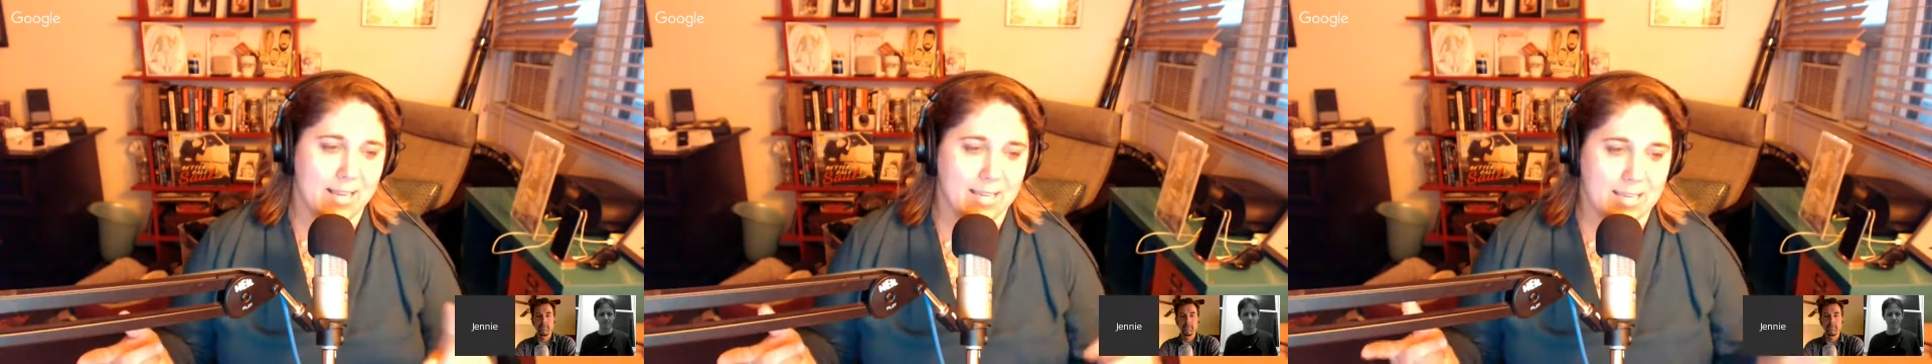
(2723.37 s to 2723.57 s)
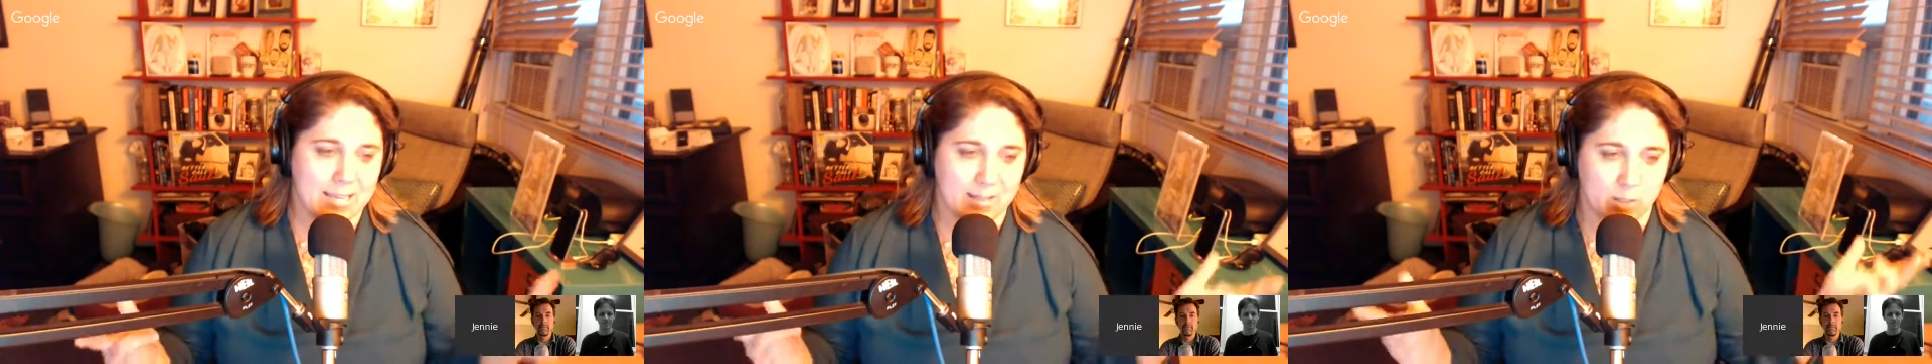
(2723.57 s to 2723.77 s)

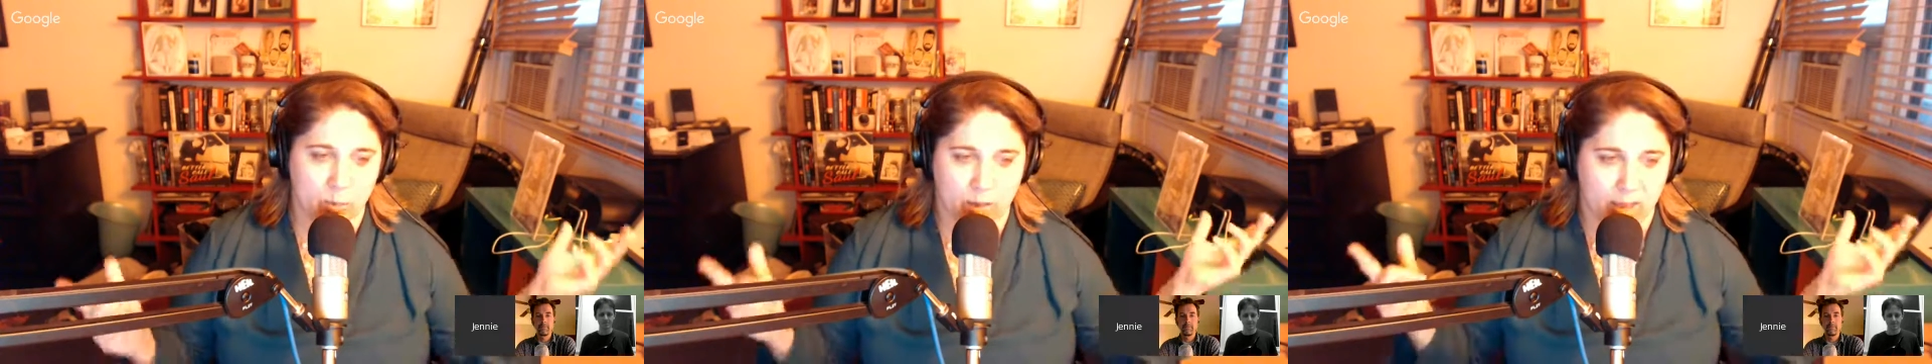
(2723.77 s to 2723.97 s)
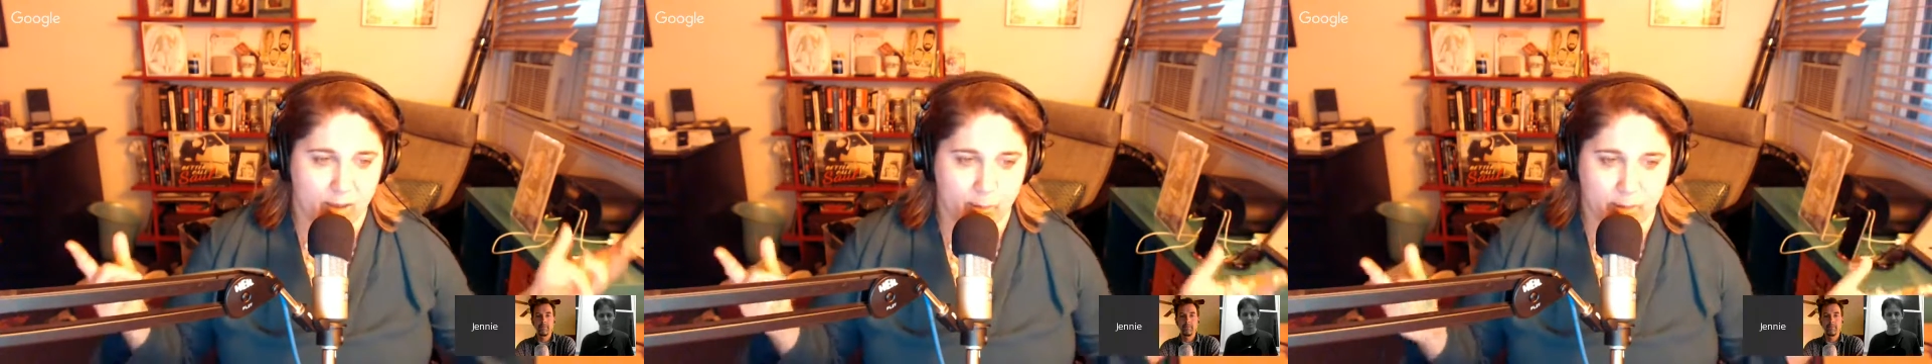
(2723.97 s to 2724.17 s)
is the way
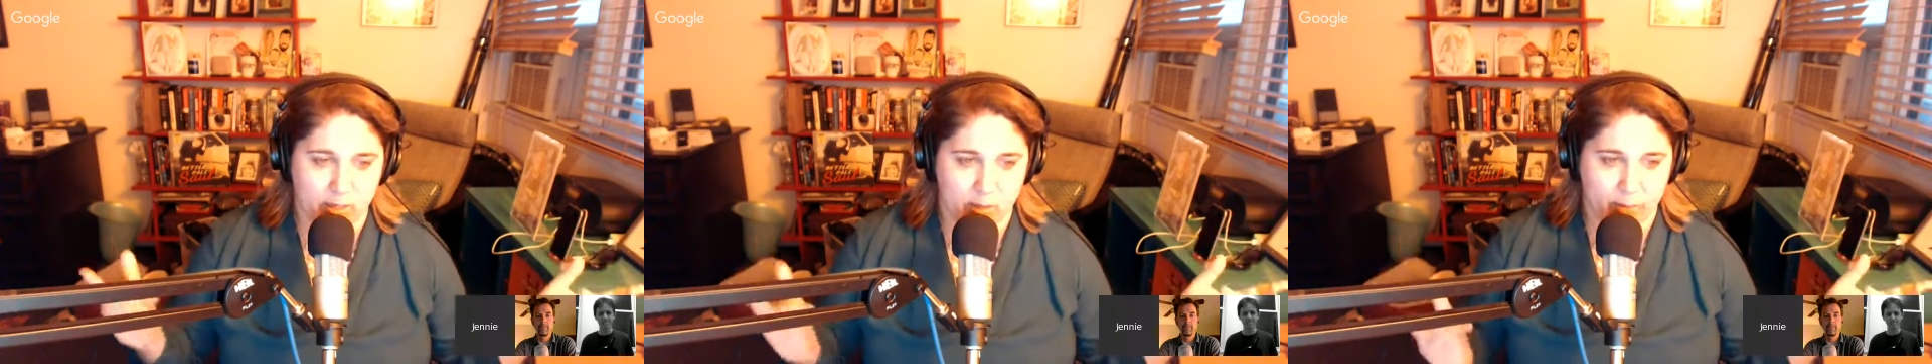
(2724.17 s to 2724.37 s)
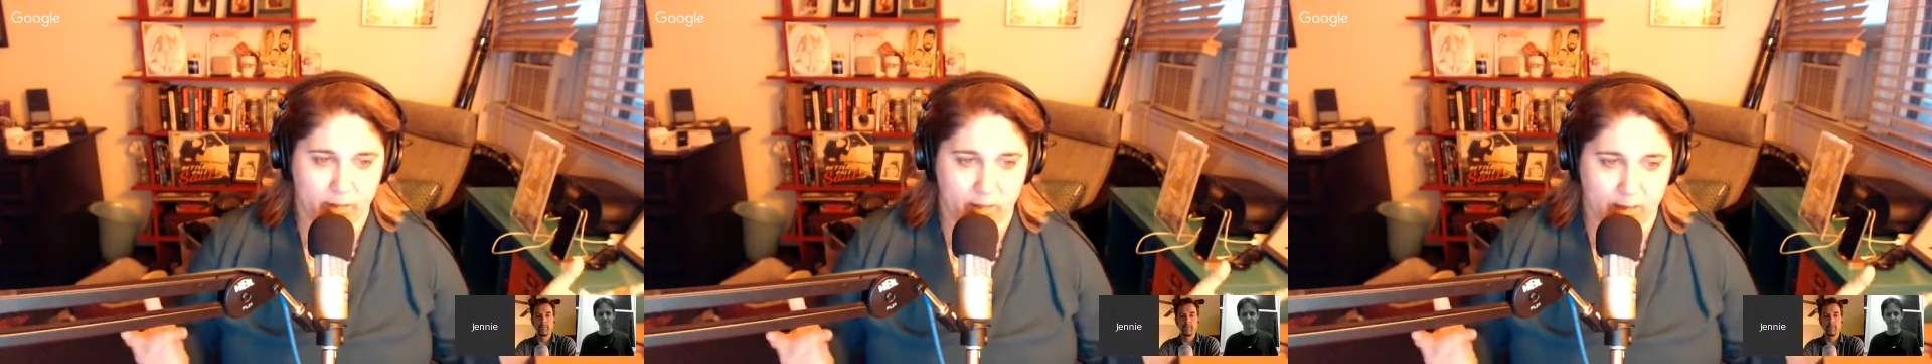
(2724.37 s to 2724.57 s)
I've been
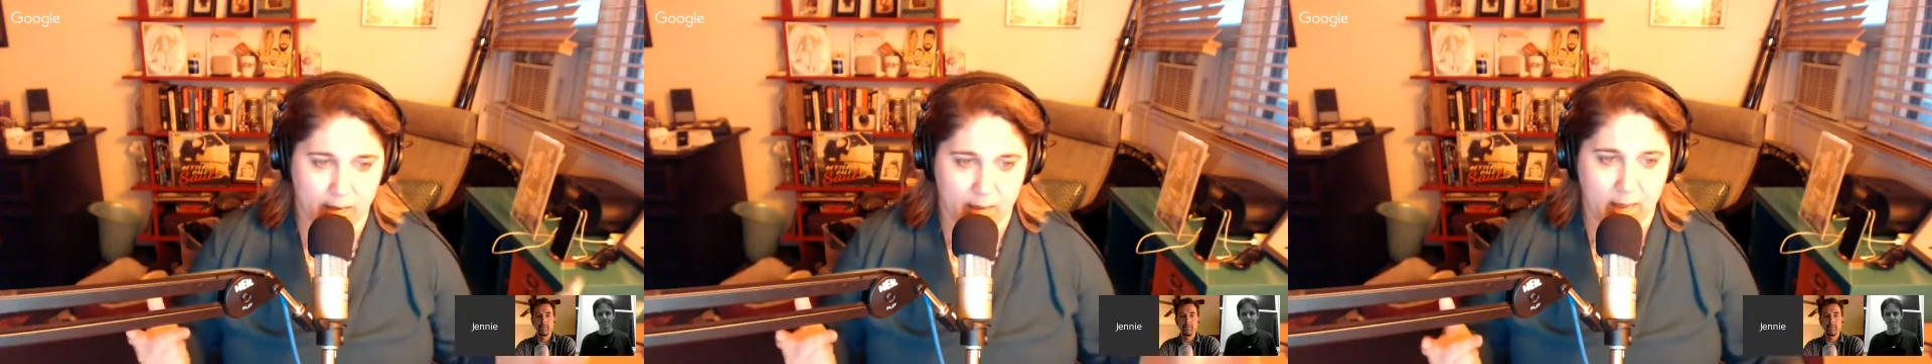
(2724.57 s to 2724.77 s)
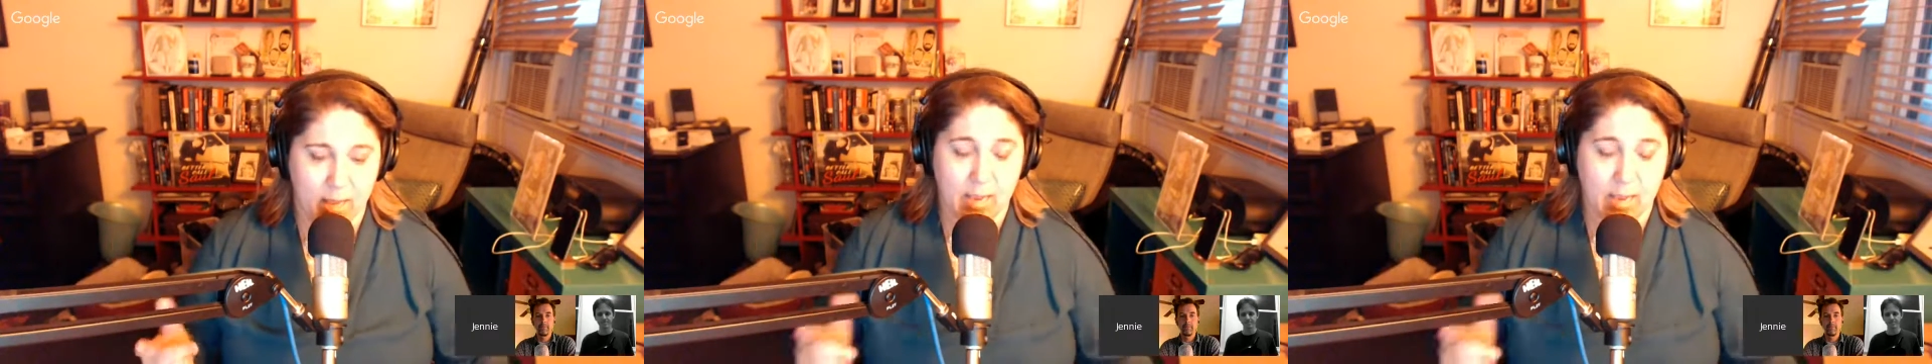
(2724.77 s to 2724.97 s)
spelling
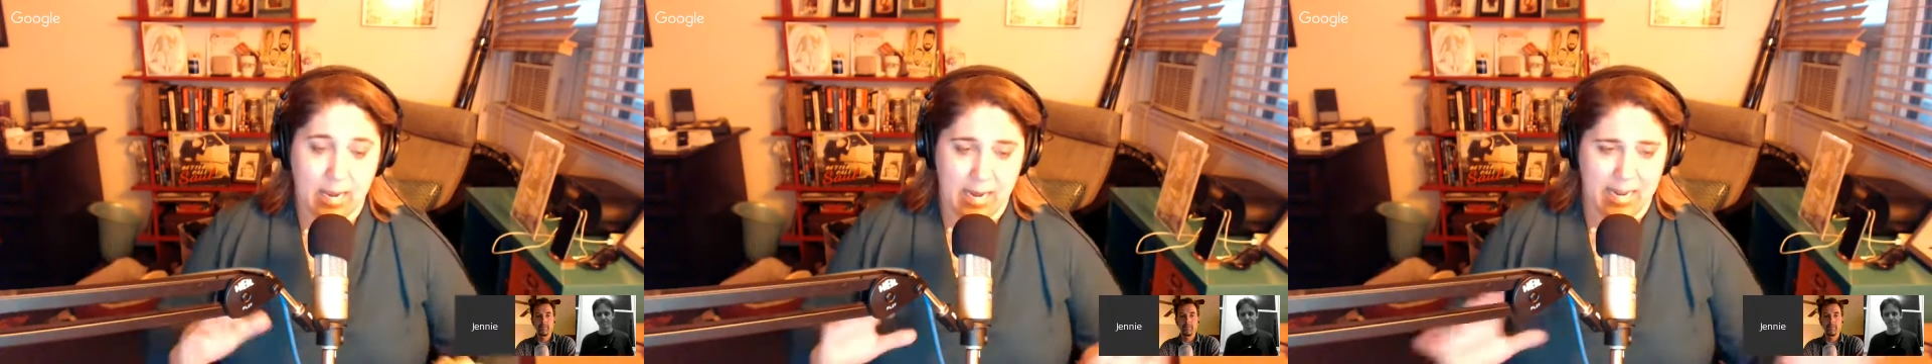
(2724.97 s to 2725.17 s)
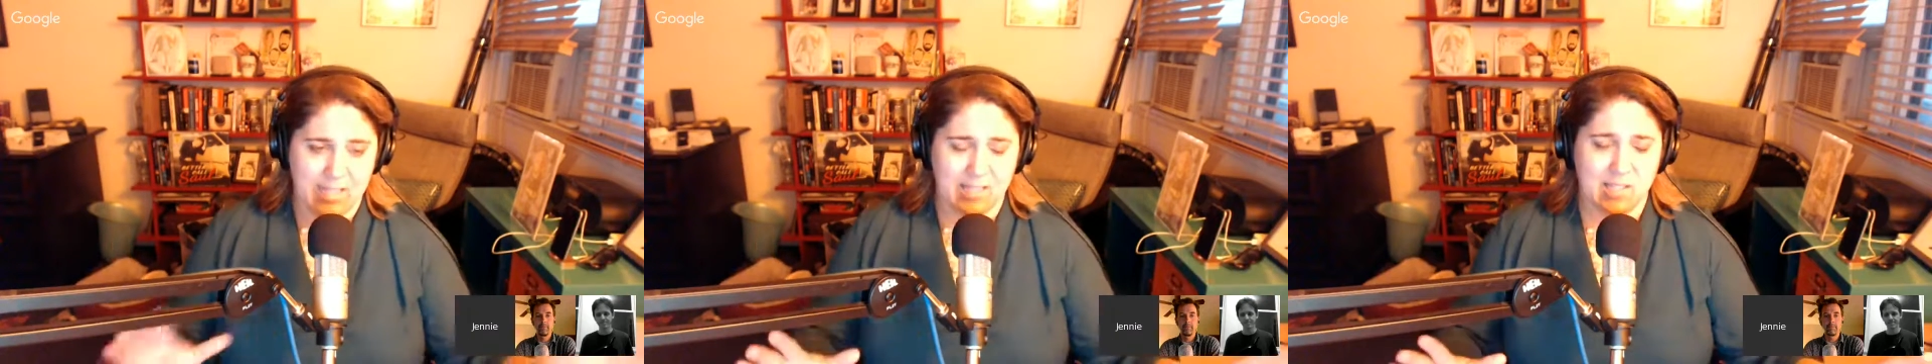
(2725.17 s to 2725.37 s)
it,
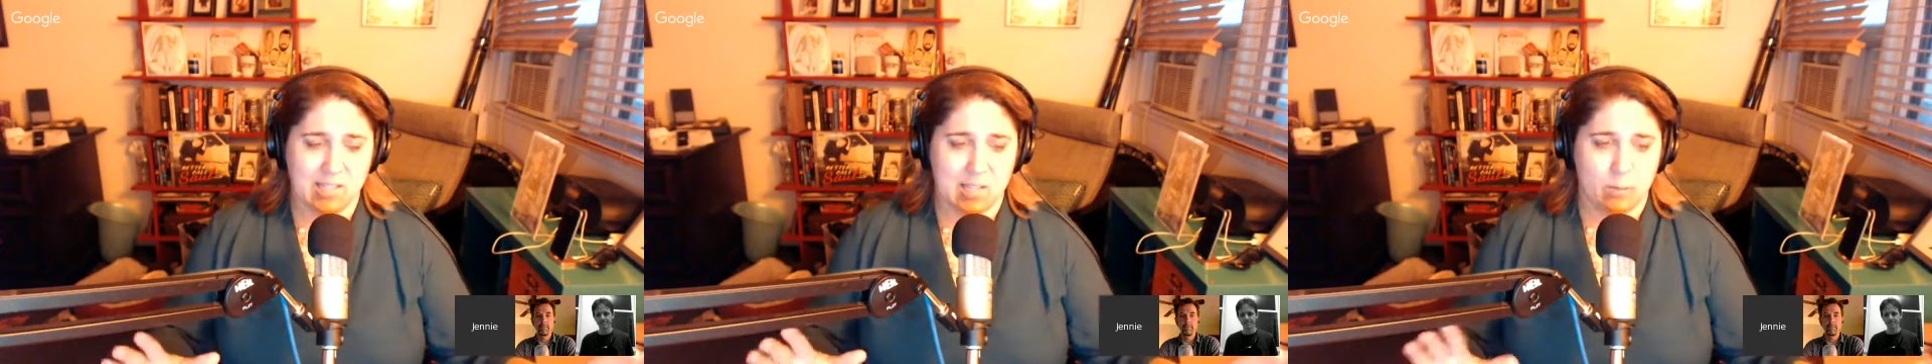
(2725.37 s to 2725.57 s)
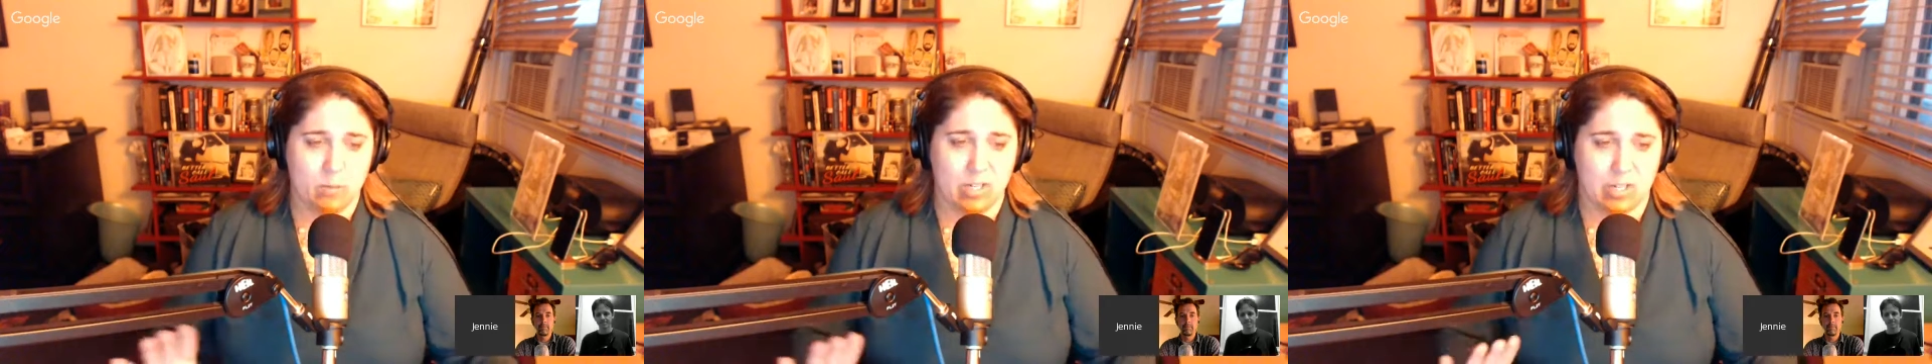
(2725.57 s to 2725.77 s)
in the
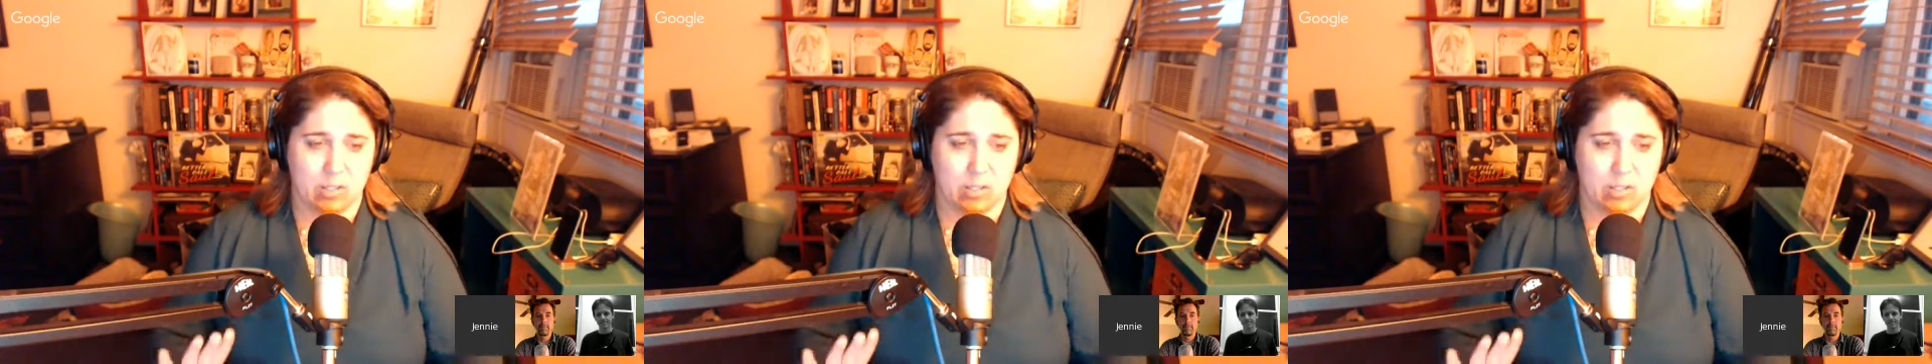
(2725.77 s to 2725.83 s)
subject